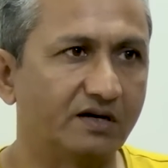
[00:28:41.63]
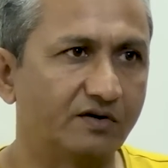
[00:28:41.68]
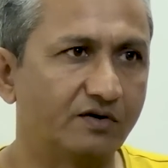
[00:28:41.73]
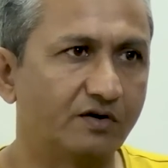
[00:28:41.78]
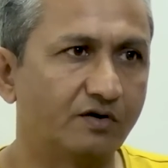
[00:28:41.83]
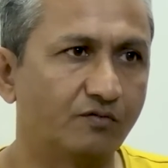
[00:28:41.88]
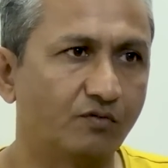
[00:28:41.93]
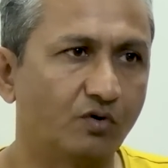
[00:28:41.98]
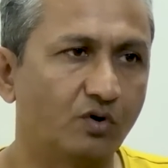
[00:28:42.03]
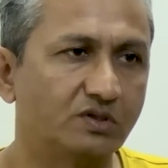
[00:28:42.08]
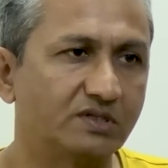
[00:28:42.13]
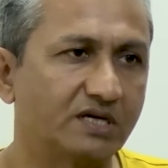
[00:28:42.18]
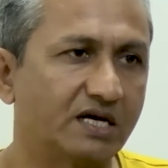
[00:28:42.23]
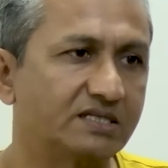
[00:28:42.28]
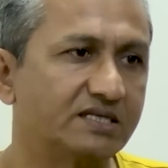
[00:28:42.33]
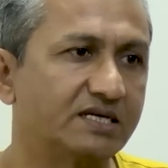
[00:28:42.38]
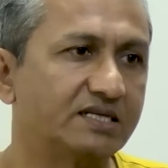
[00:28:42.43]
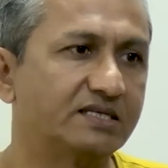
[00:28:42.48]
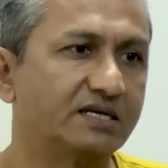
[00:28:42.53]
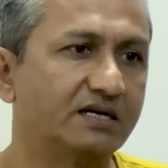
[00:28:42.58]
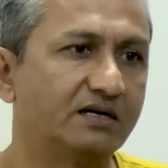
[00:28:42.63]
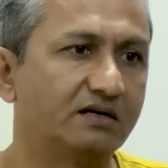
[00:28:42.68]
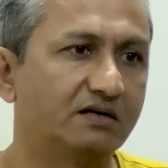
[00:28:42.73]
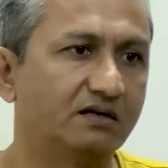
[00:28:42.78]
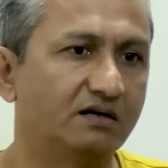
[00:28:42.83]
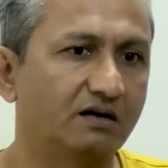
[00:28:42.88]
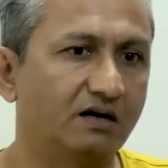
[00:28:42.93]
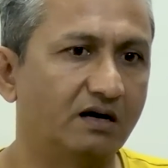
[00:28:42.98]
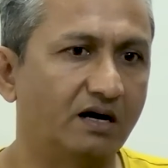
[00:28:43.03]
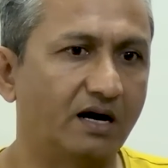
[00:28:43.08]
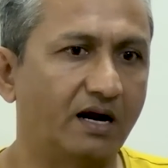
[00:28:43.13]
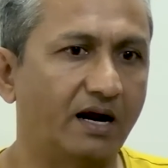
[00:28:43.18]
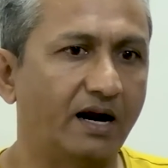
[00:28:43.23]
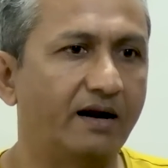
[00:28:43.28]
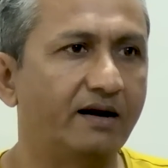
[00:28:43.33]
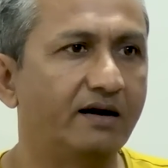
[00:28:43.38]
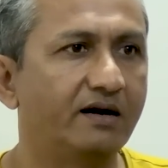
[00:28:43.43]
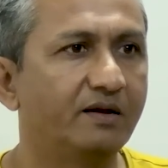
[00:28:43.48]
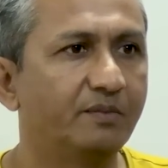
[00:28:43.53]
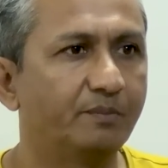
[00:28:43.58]
It involves, as I said,
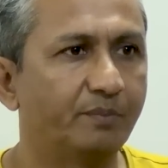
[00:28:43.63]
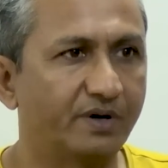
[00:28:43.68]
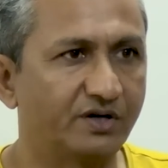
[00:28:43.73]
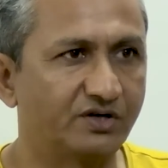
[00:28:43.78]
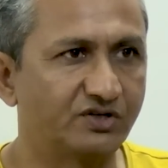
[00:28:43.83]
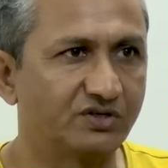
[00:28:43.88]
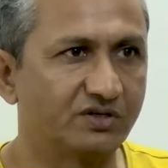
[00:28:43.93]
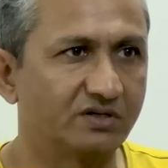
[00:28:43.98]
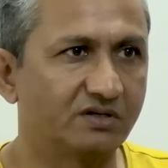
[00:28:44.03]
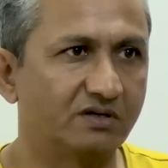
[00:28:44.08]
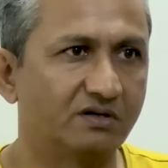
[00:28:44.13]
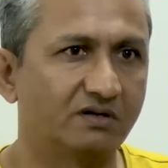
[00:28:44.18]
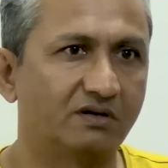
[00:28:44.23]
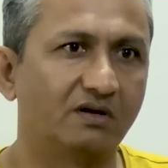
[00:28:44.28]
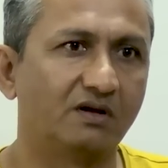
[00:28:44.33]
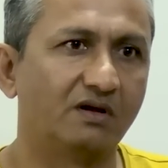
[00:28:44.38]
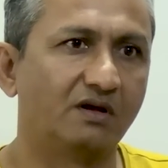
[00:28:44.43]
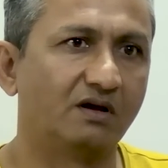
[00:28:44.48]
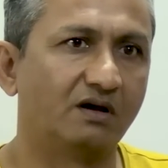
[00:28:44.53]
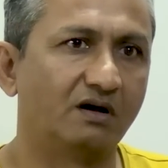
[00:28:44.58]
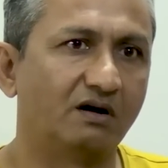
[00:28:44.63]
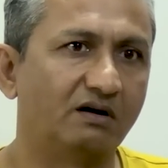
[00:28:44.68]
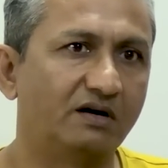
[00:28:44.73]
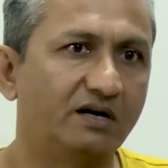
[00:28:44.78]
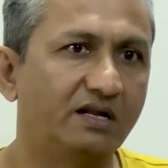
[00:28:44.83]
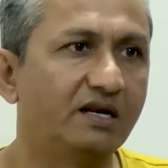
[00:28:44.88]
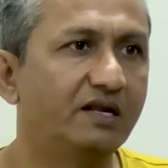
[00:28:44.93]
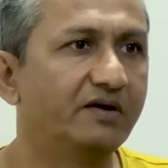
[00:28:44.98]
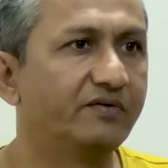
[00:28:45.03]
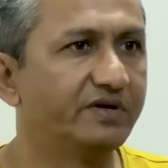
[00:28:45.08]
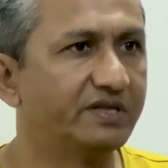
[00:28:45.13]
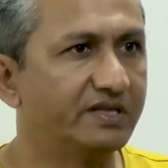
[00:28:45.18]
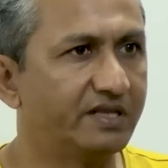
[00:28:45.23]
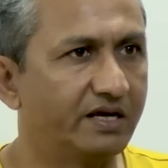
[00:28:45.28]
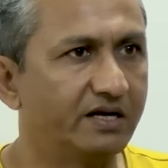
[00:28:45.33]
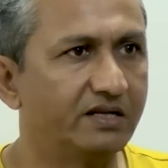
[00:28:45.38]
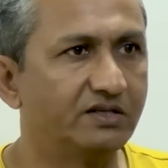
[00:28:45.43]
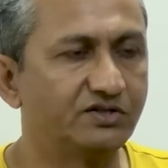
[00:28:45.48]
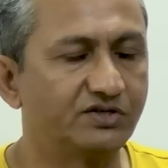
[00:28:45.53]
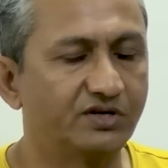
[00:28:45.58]
handling pressure, dealing with
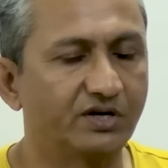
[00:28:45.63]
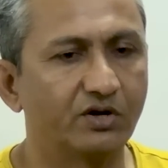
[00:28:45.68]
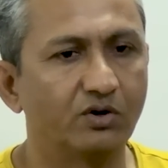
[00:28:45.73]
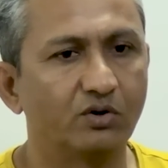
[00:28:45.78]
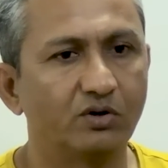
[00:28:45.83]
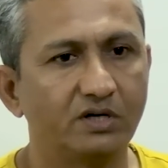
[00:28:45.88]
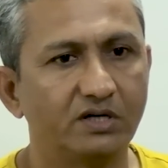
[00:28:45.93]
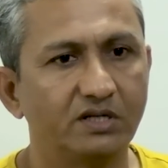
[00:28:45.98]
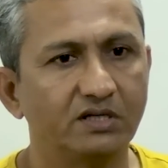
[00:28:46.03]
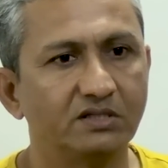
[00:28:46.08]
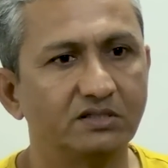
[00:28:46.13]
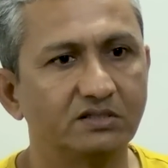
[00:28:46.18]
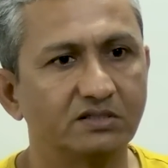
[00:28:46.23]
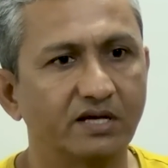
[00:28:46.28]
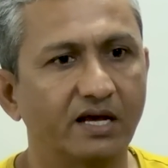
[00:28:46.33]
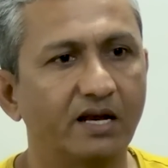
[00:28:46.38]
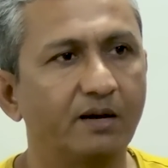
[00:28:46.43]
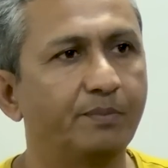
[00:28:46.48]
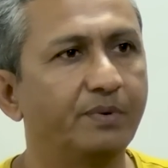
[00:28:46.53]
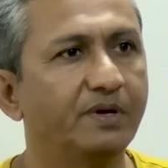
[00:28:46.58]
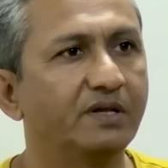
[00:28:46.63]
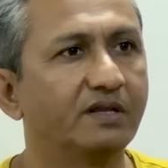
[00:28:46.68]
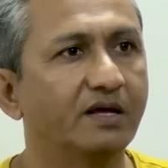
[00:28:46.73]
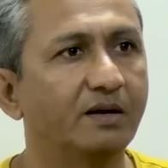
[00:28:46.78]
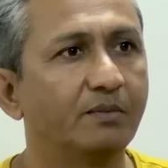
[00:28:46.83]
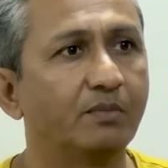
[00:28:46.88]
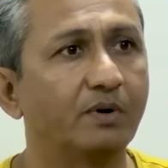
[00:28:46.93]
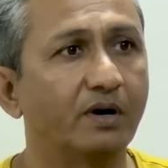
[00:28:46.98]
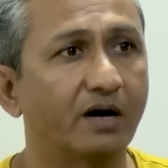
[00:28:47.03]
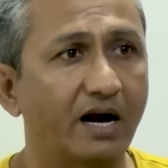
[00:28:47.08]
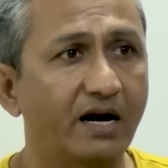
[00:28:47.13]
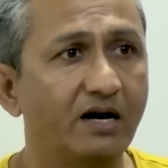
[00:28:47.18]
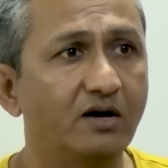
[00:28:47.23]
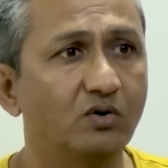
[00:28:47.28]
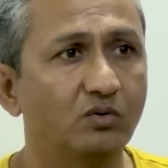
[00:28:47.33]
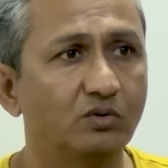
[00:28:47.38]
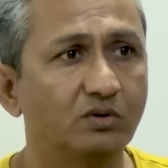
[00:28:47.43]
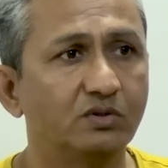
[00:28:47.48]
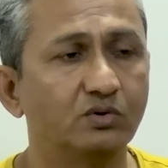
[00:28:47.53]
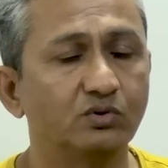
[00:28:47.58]
their insecurities, helping them ride
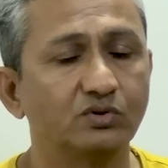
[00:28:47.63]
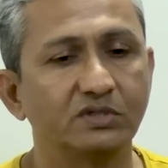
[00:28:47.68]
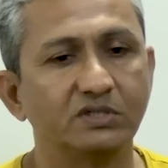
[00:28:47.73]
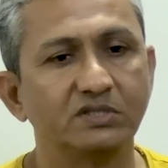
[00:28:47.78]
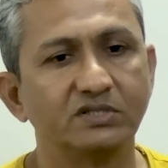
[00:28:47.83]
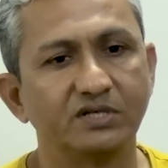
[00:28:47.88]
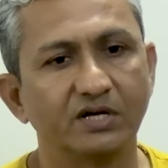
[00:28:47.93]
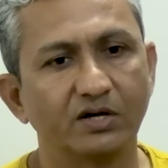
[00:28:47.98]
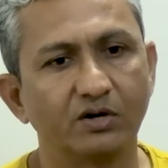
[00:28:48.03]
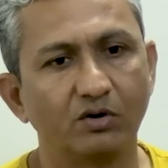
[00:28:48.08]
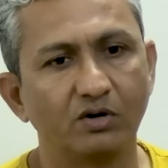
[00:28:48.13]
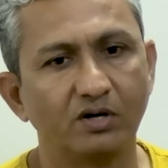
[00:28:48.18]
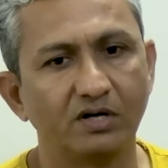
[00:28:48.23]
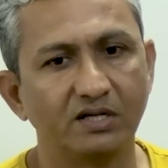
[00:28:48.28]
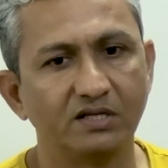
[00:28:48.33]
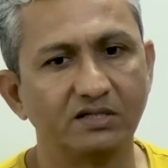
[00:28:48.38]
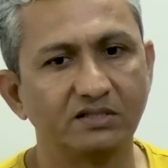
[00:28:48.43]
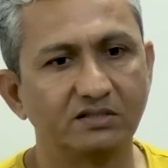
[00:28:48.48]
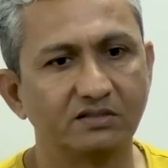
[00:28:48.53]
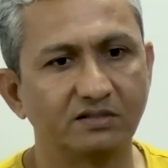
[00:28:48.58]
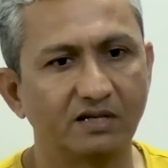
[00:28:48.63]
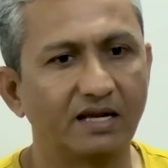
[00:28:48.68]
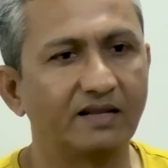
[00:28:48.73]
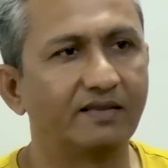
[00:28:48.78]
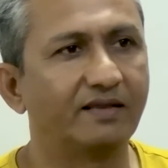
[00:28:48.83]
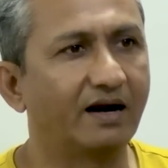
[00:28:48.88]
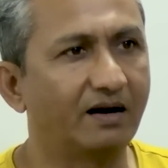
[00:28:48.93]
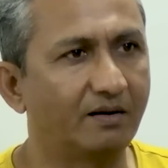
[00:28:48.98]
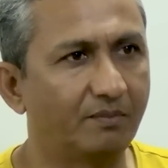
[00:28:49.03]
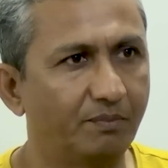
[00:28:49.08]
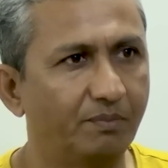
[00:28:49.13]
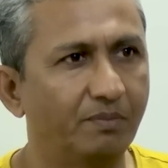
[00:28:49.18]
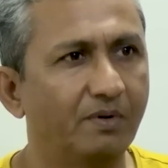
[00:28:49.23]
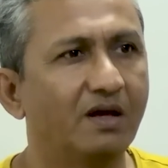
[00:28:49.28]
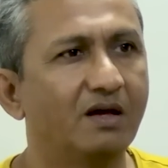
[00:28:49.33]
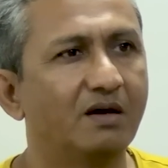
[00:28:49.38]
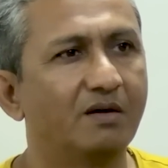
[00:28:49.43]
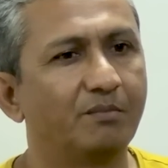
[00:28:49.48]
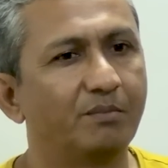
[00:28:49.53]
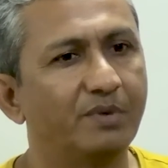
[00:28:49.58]
over those insecurities, and that
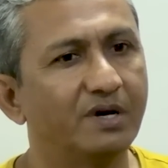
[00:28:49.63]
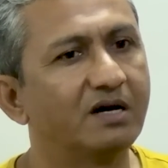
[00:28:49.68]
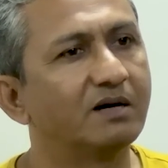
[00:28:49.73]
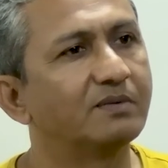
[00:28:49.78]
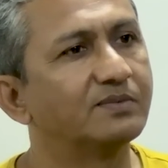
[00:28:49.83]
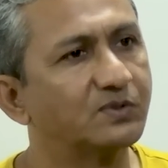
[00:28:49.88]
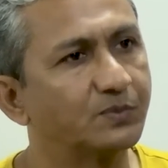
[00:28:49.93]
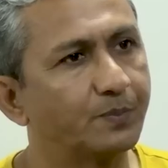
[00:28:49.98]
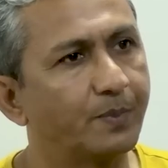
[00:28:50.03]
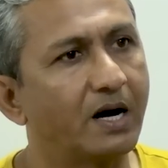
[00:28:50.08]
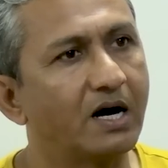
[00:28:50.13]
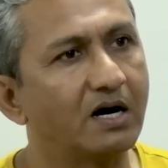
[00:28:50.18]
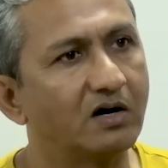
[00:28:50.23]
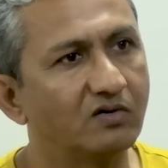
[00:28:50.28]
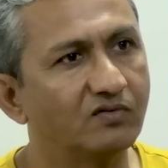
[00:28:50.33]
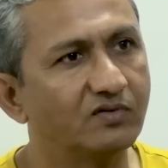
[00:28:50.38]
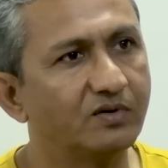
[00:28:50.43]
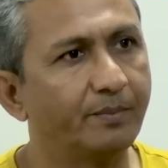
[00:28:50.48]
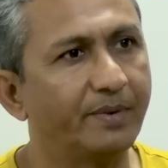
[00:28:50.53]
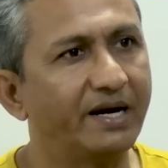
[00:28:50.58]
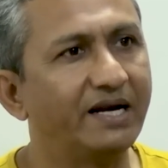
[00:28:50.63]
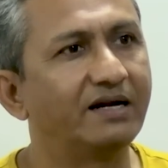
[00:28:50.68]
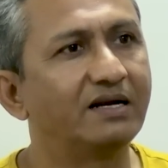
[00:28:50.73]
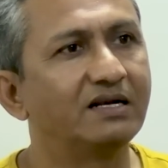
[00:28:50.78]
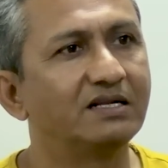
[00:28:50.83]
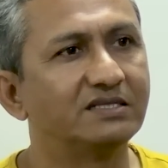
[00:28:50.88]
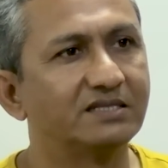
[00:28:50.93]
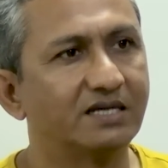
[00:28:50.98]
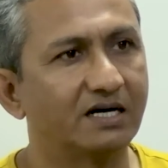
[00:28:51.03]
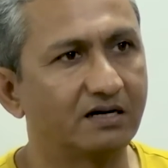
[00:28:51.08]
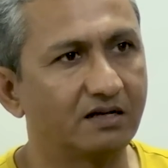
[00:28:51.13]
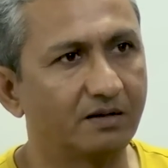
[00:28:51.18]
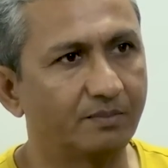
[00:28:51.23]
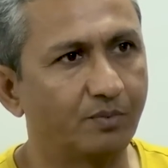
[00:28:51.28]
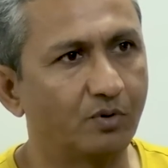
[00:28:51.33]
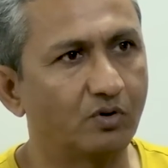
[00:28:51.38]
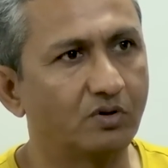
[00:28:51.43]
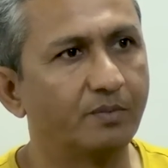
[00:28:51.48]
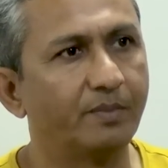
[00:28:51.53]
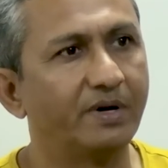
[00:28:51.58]
becomes part of the mental
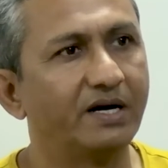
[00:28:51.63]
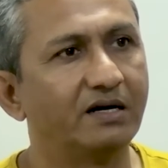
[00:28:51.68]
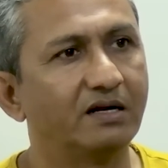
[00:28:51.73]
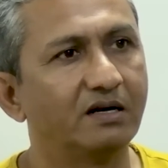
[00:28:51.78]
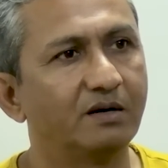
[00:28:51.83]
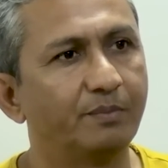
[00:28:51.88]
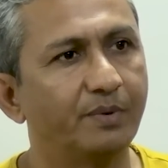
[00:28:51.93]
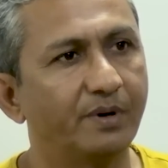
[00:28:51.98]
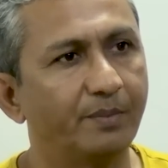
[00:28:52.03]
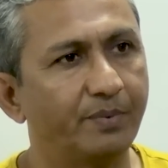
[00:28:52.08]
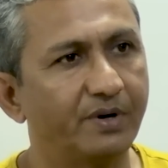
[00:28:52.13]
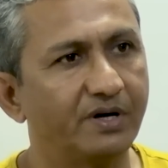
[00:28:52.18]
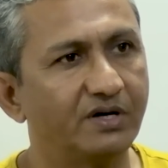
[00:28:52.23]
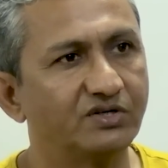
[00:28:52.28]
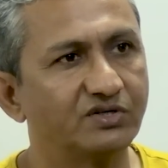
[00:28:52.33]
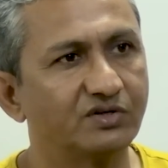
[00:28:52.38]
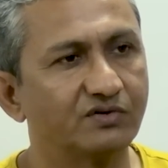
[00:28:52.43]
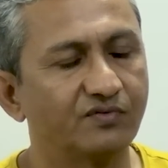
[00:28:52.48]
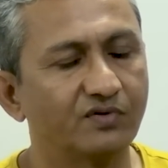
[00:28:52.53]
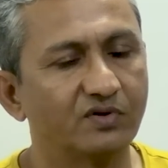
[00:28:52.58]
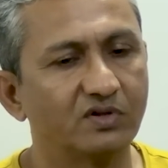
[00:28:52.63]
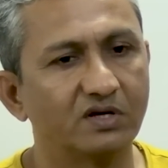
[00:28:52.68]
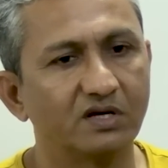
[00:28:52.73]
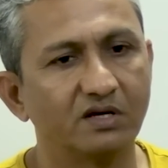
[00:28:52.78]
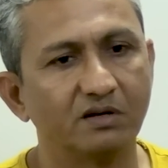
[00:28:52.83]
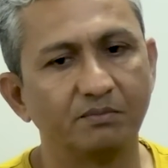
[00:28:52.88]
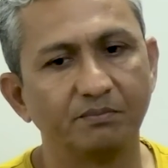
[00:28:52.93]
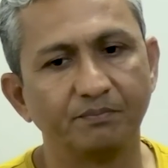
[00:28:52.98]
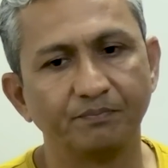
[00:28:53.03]
setup or the mental preparation for the game.